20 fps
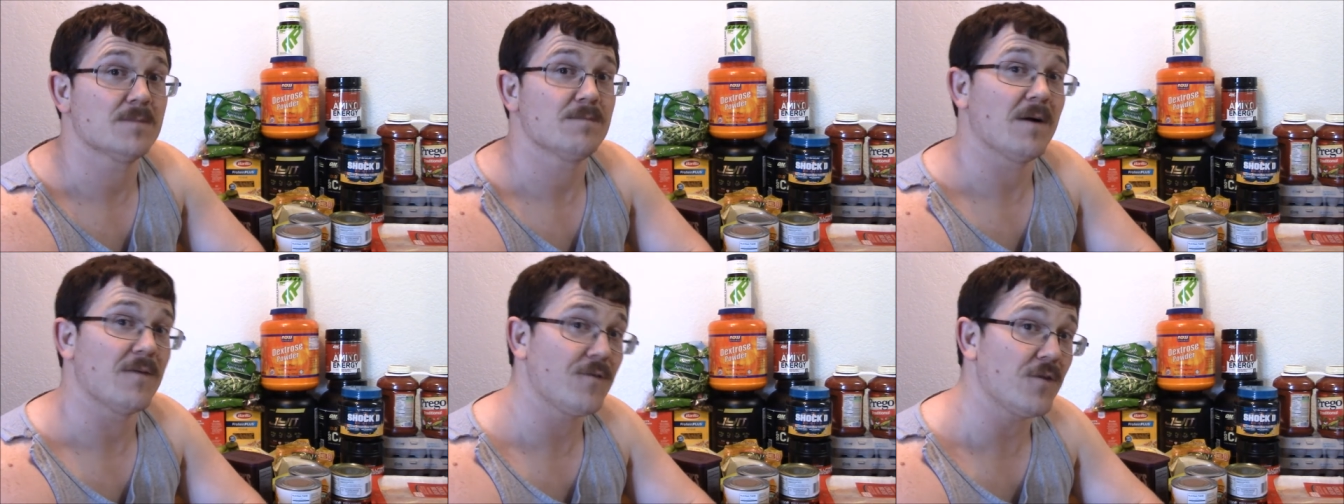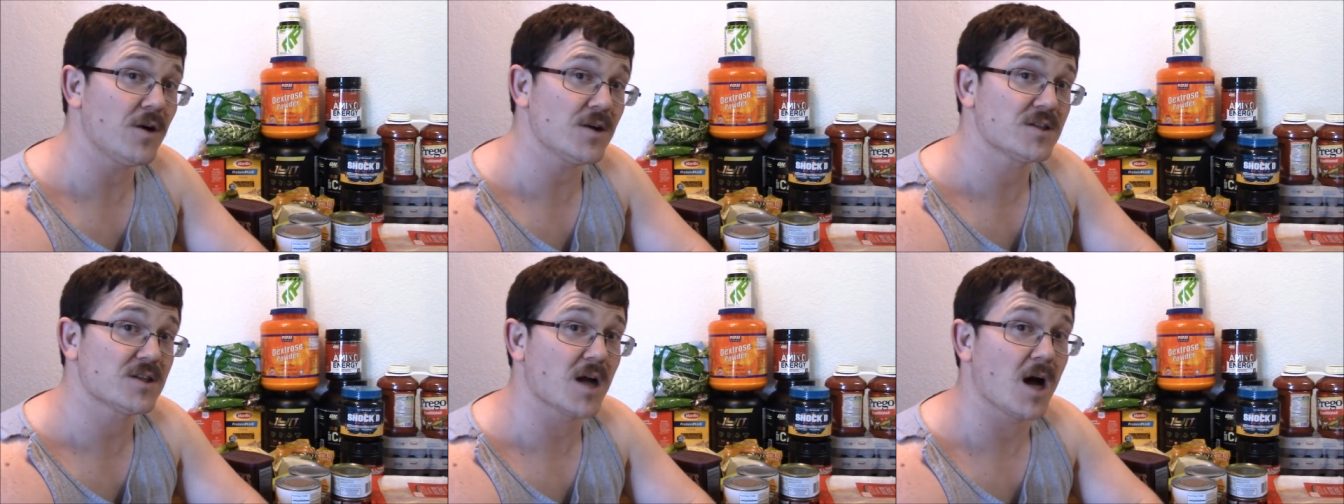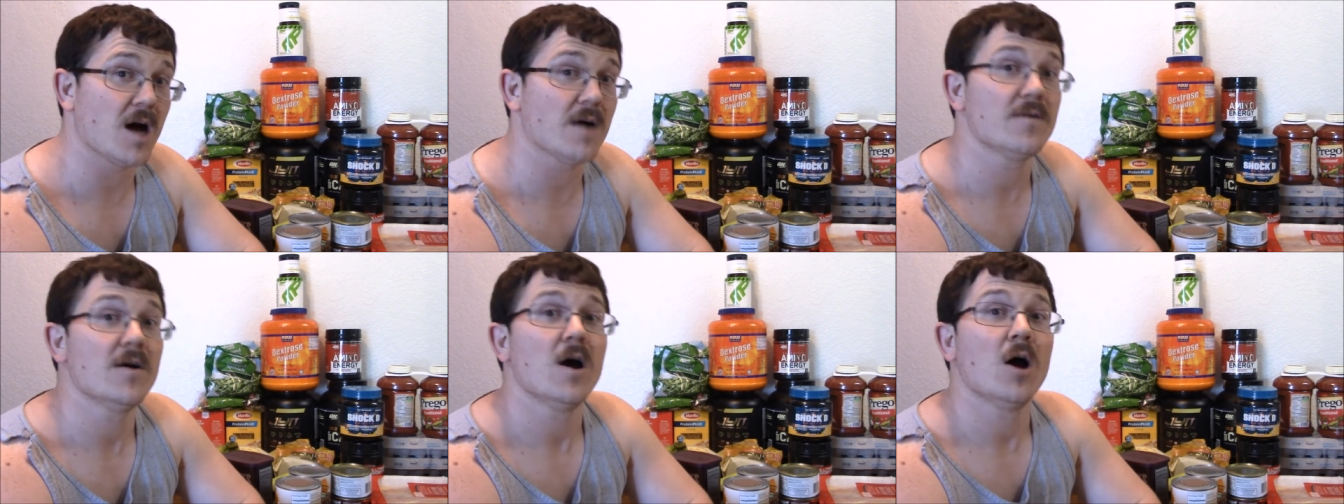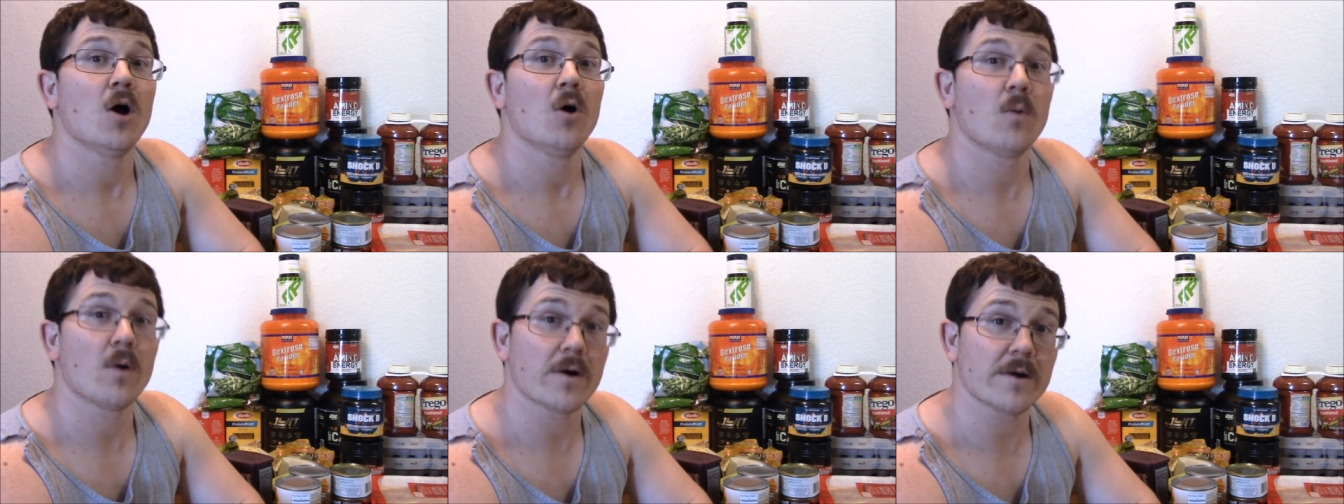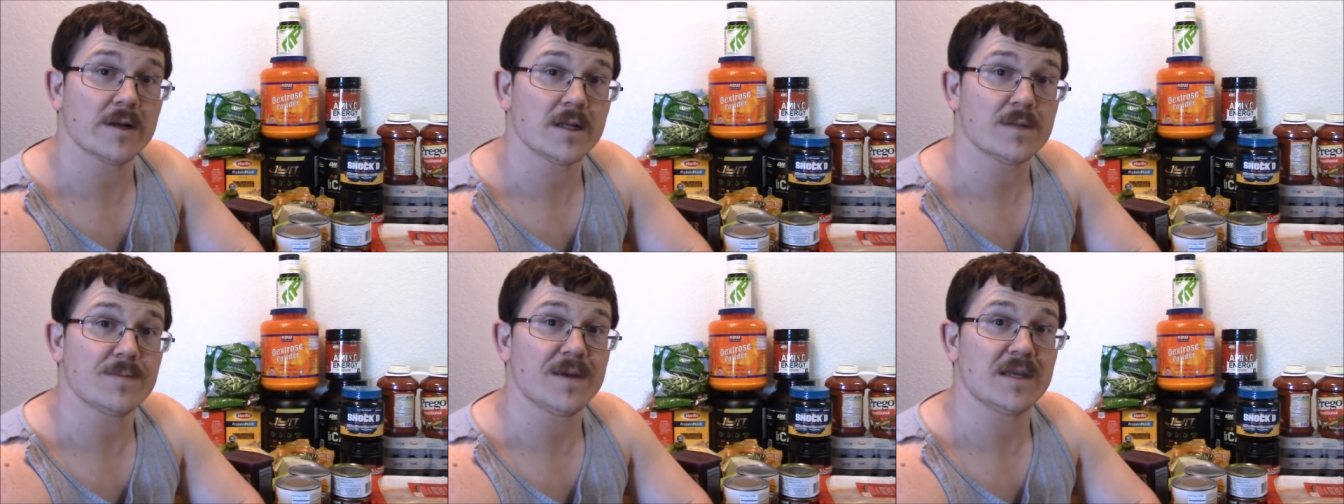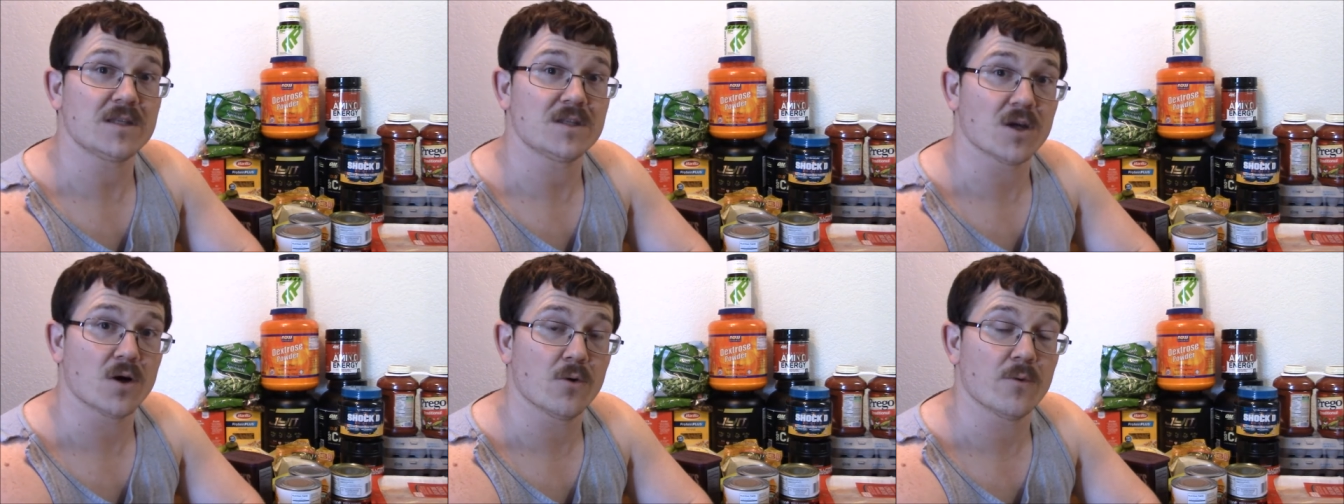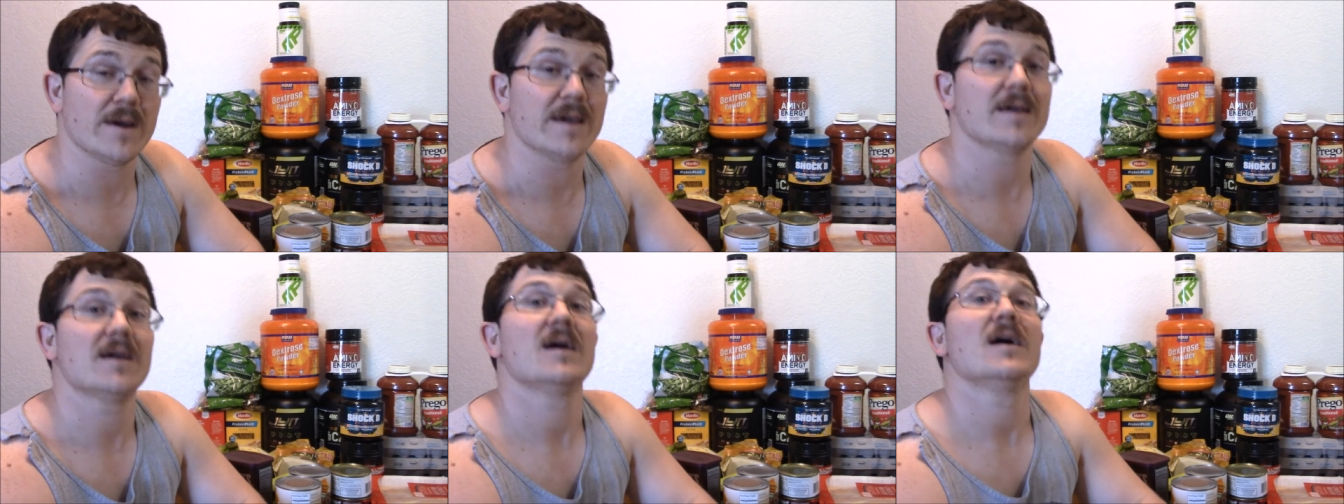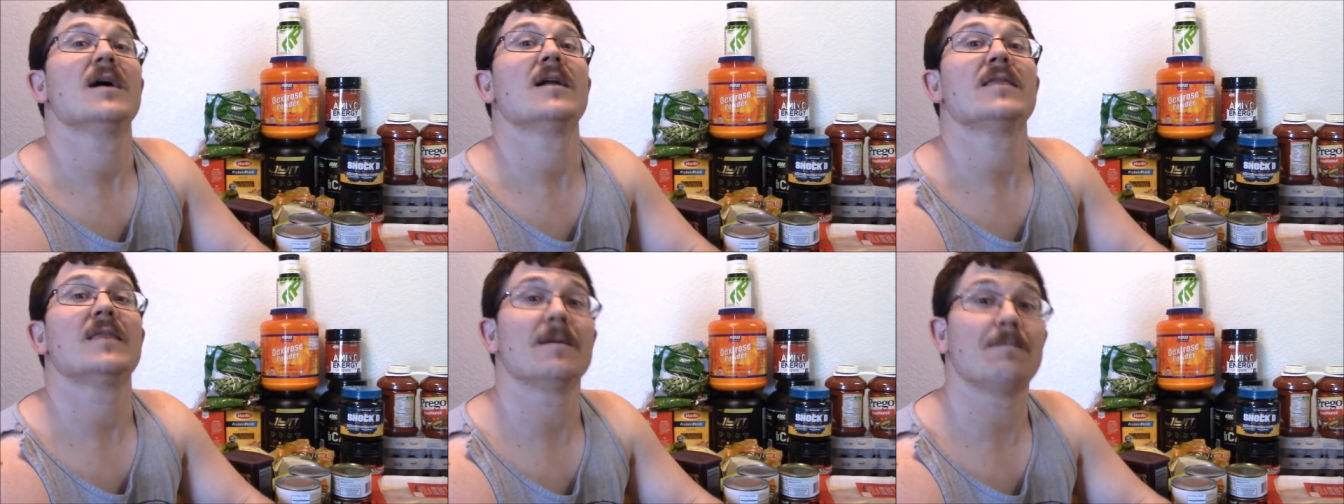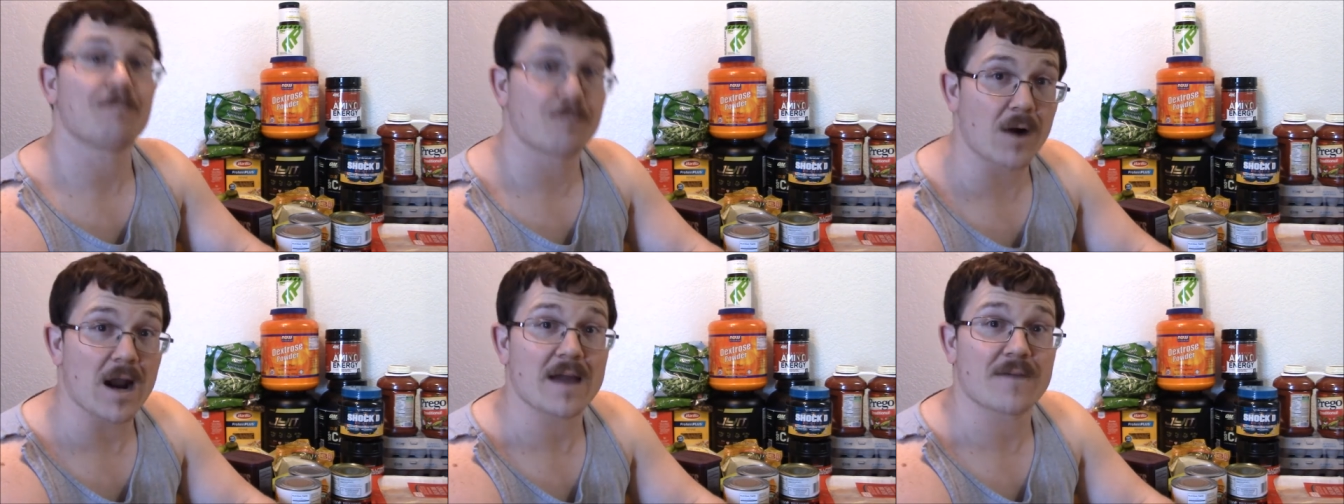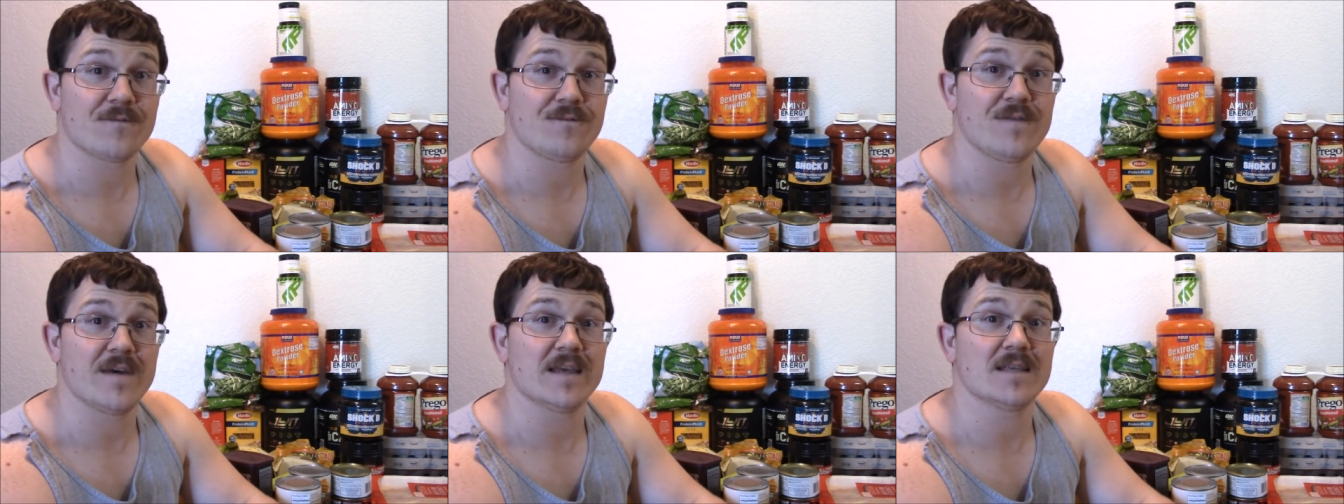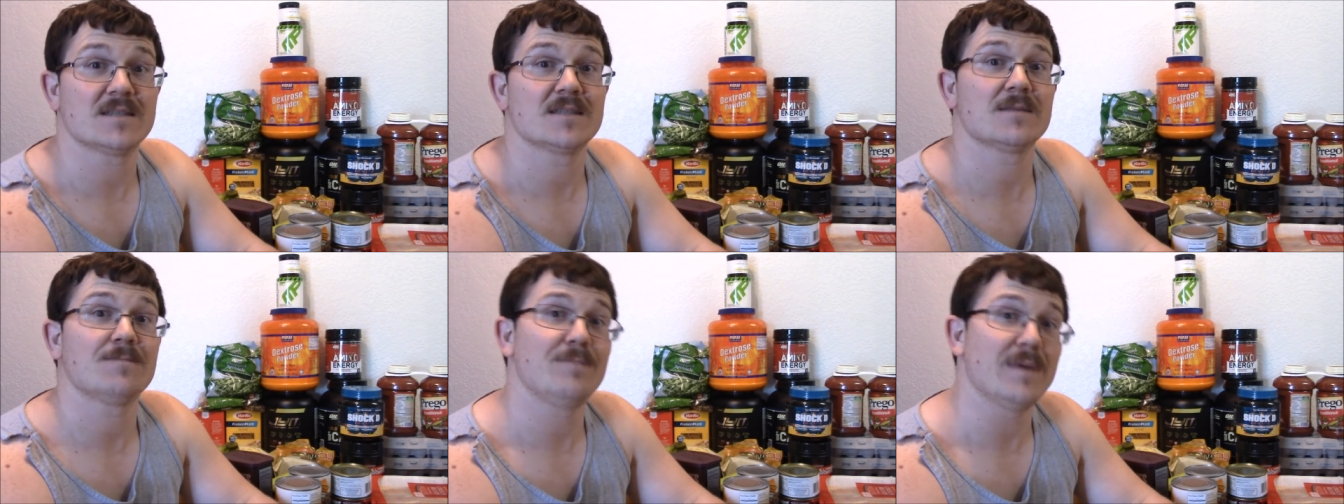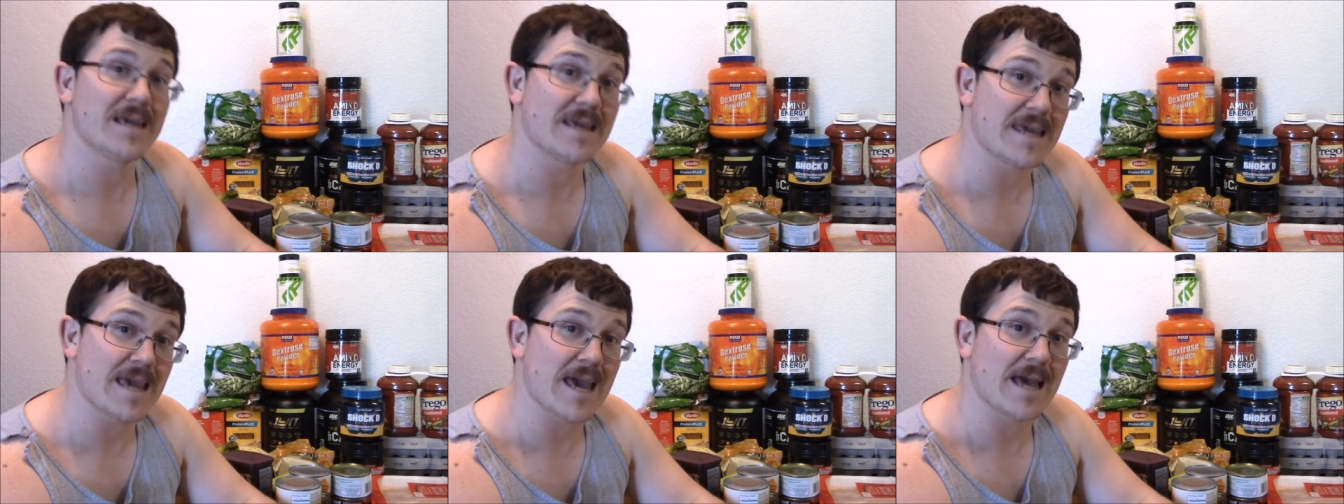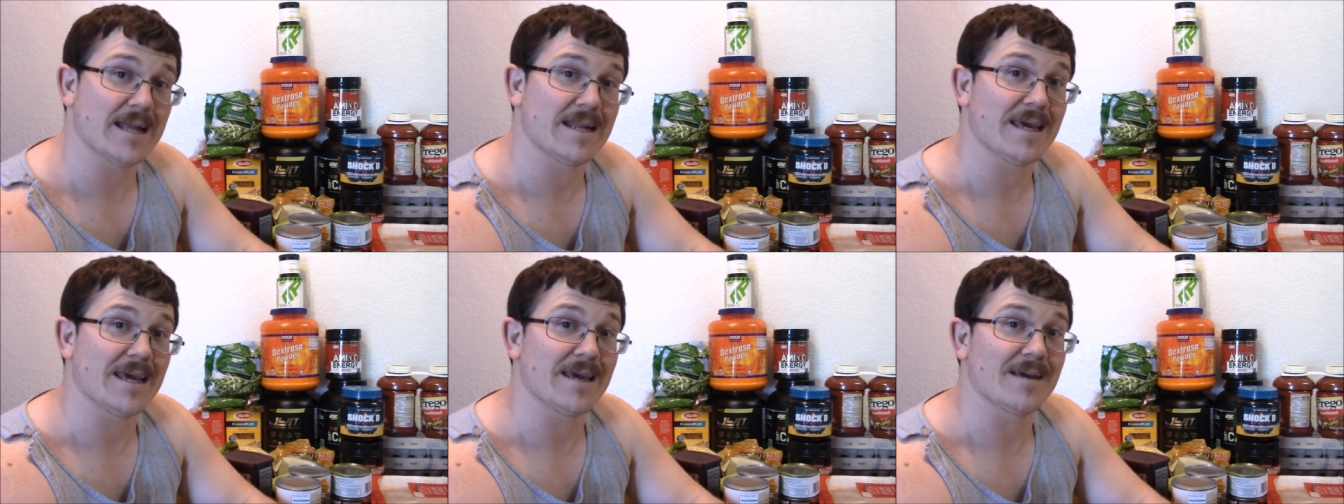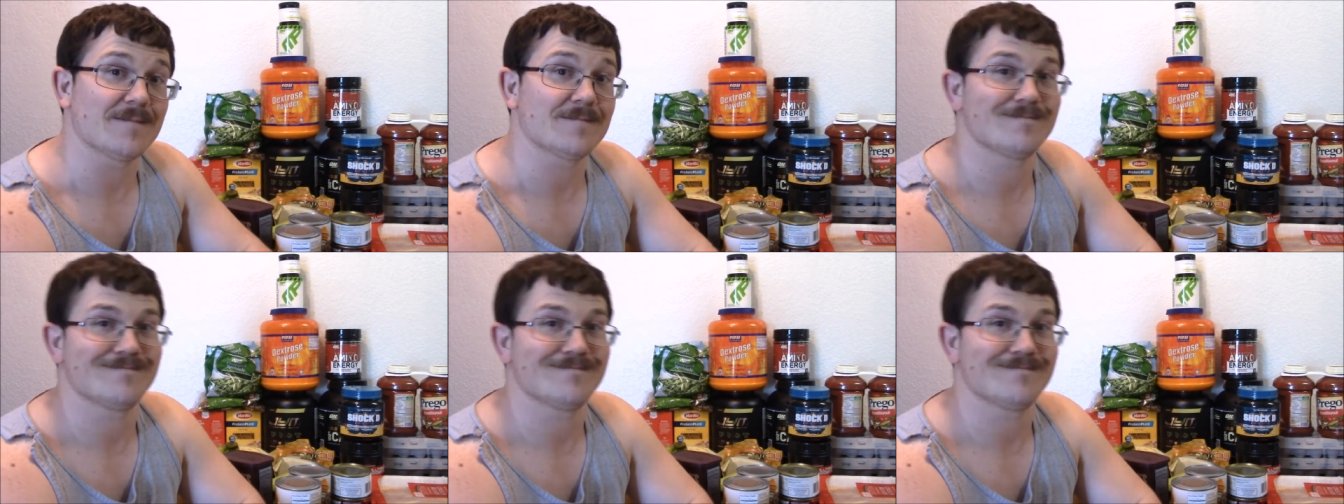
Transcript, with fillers: But first off, we're gonna be doing the breakfast beginning.